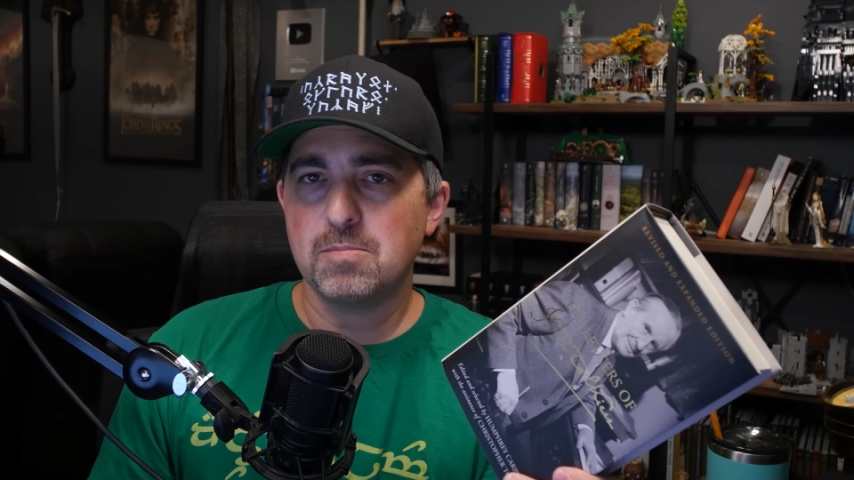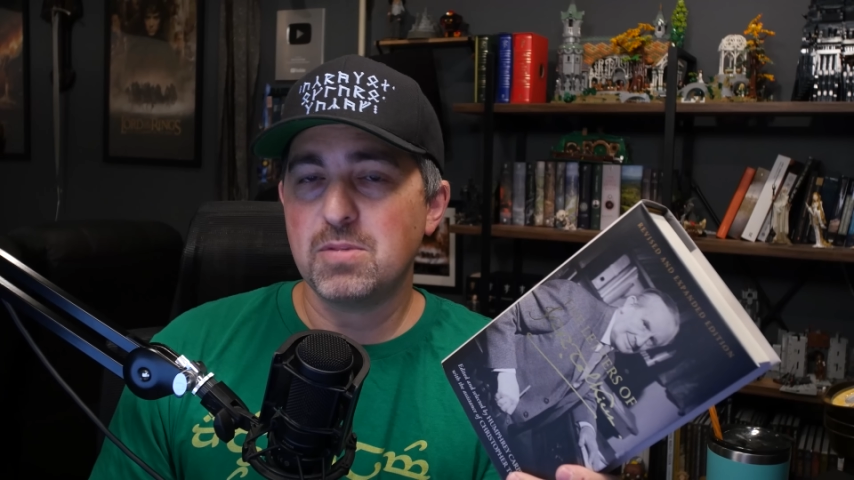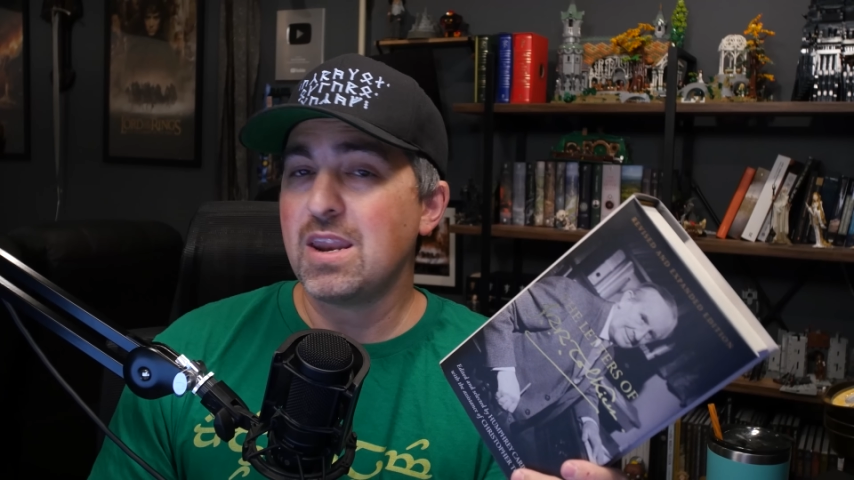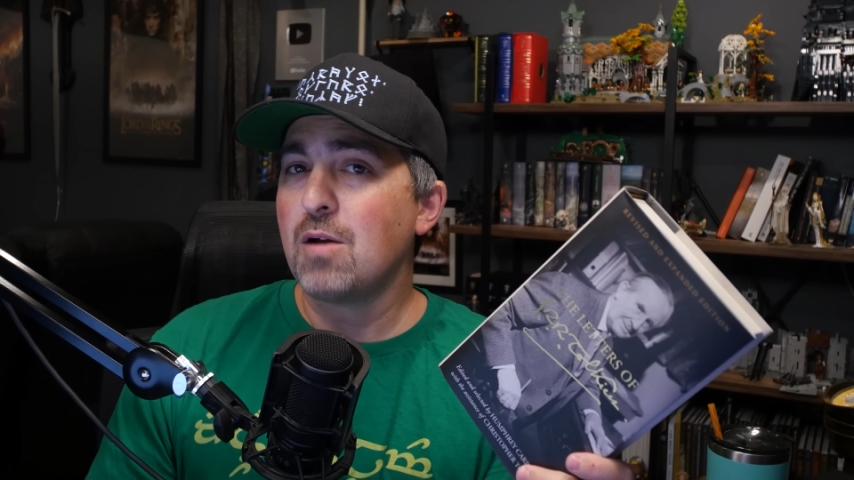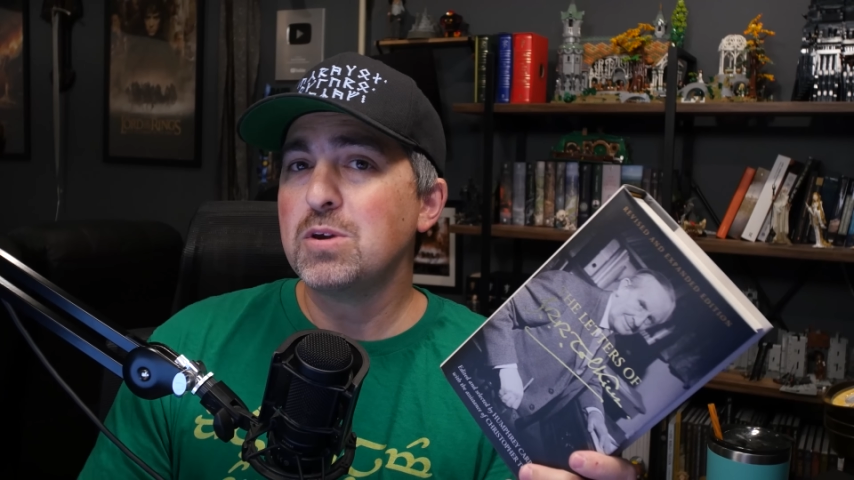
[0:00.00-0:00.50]

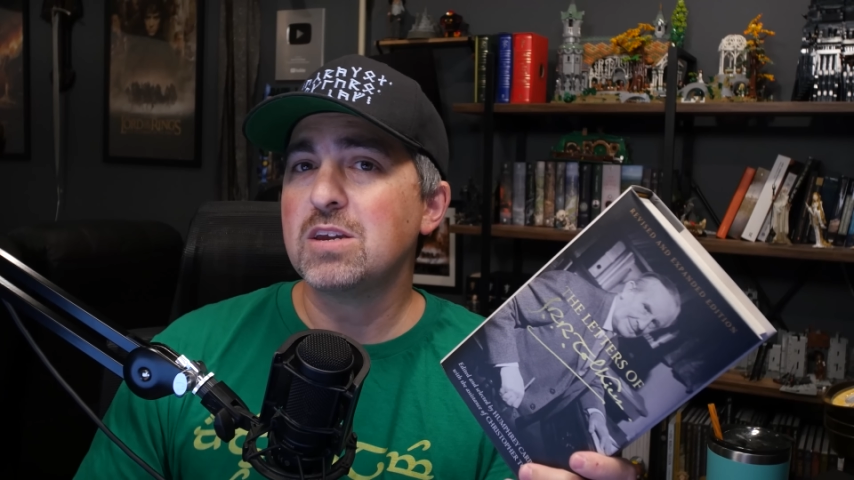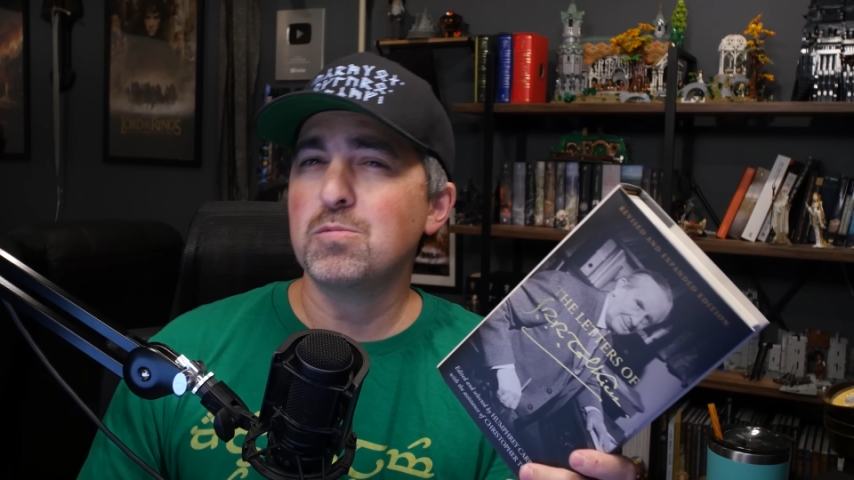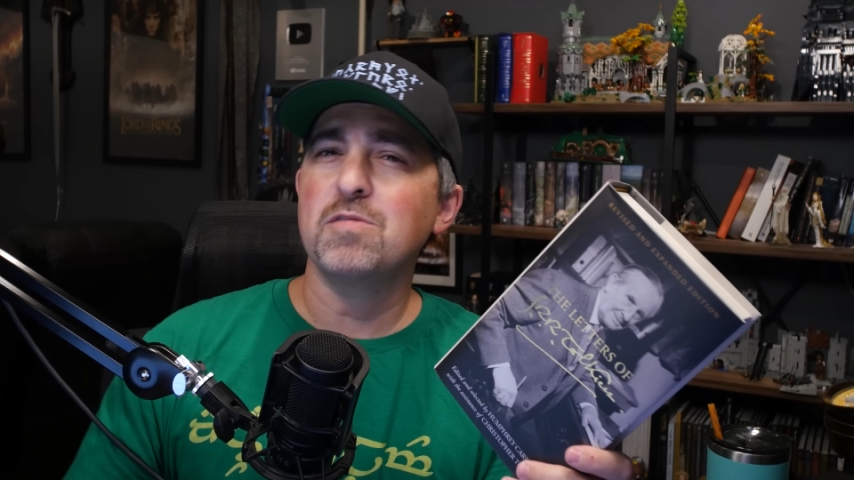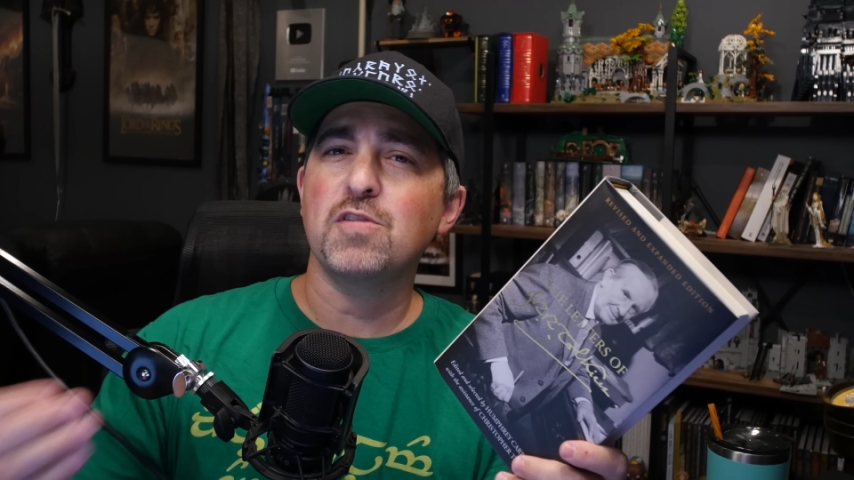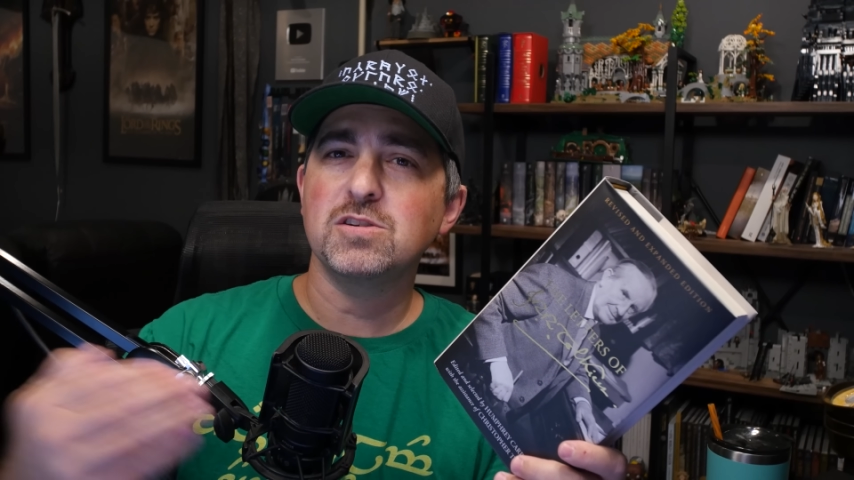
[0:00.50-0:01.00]
but now we
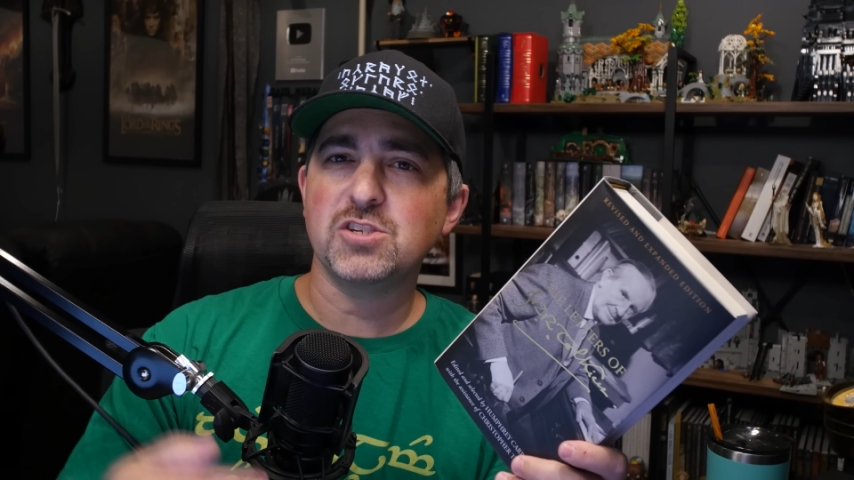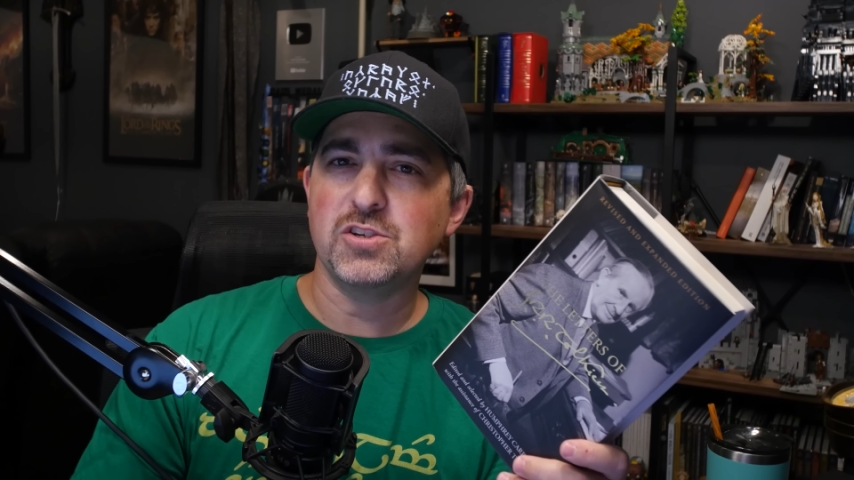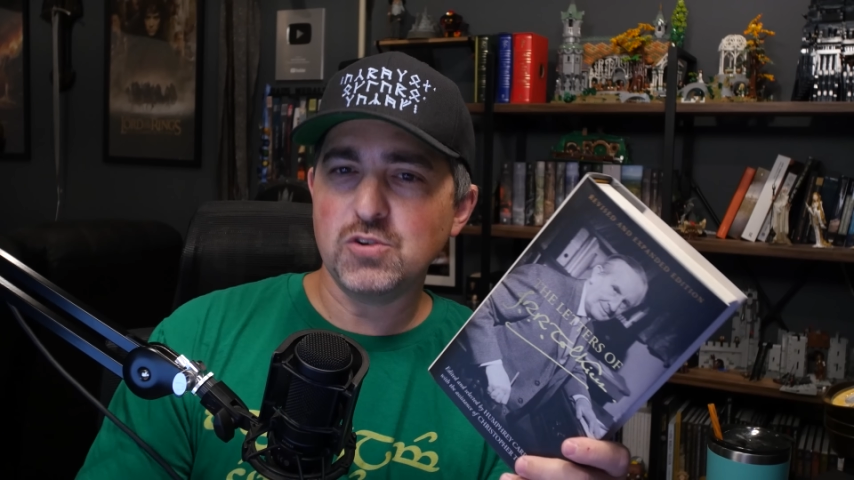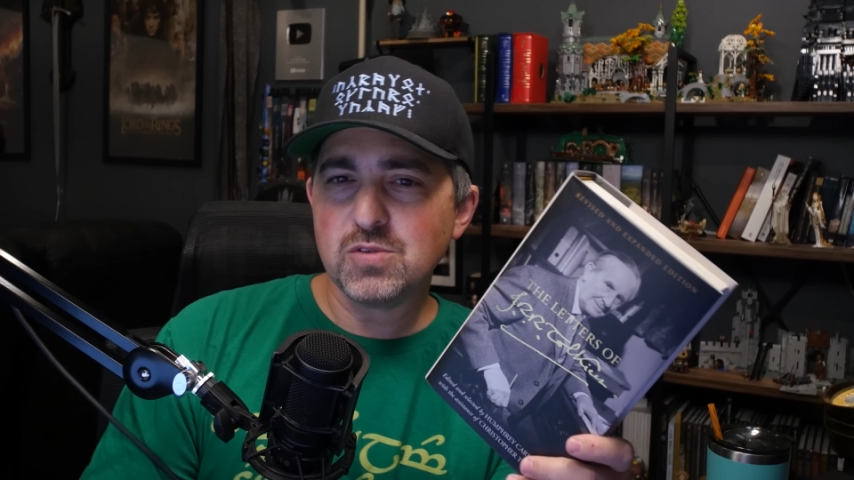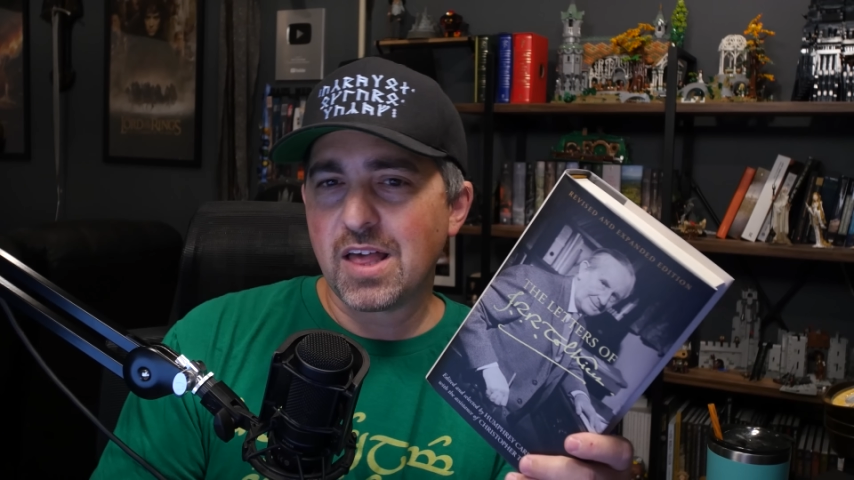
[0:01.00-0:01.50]
can refer to
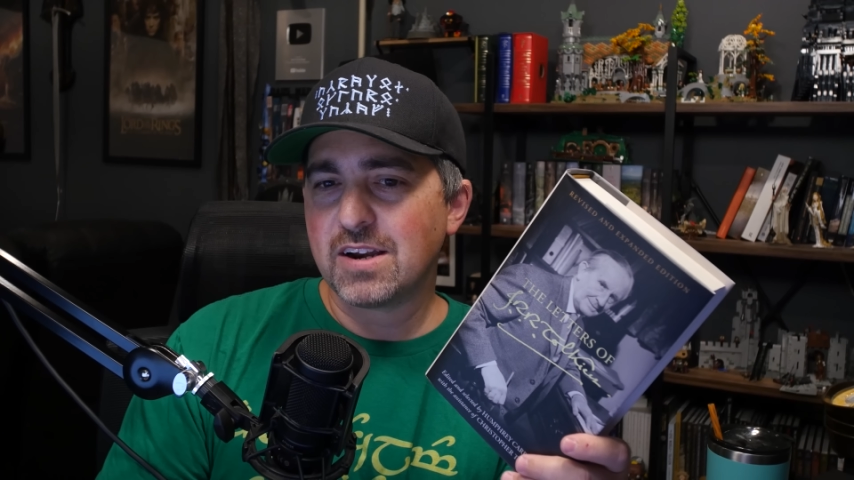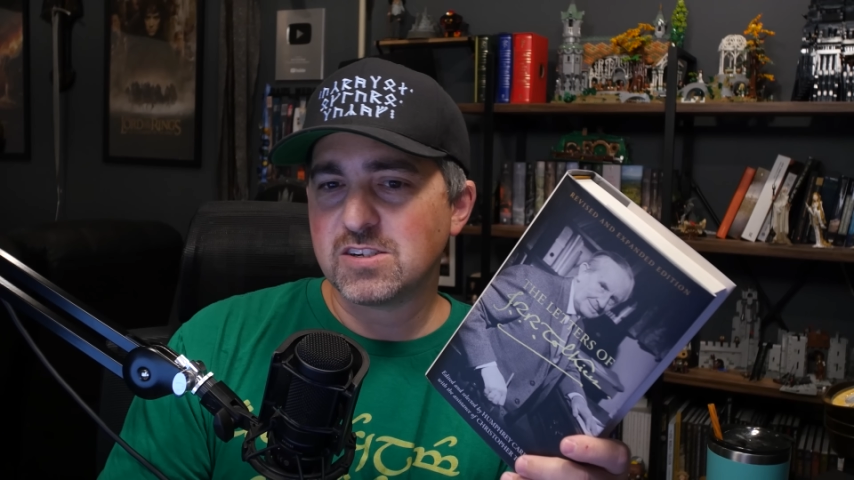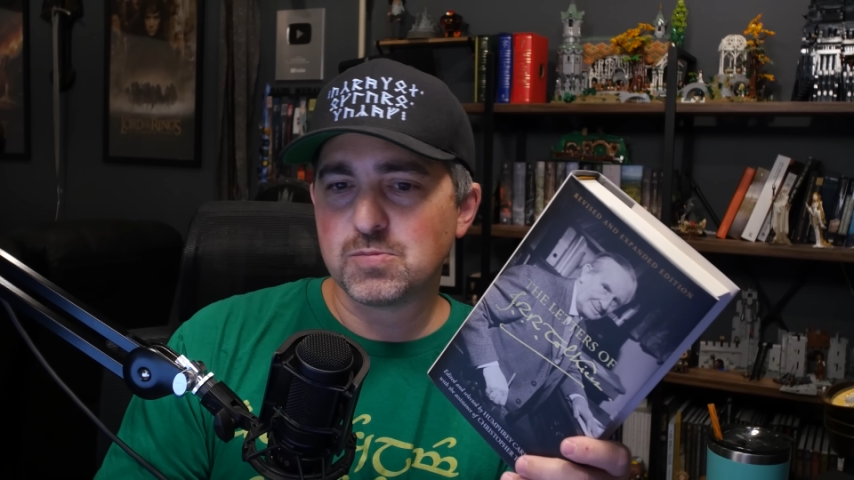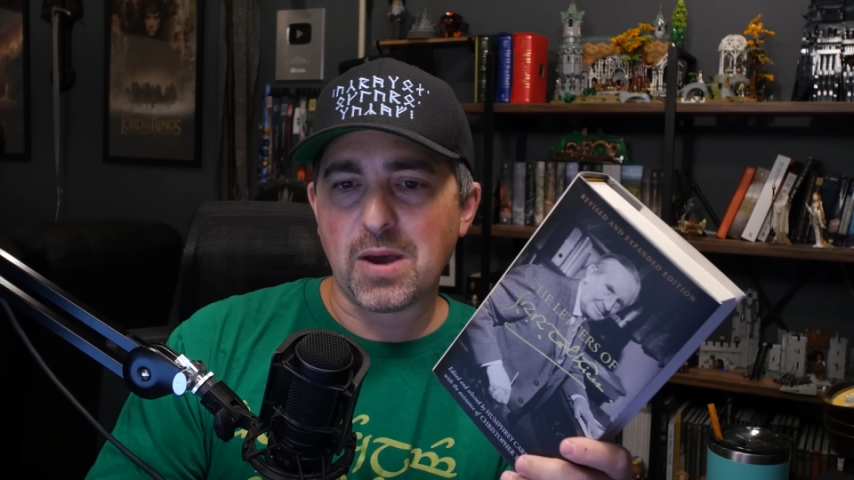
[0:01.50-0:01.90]
new letters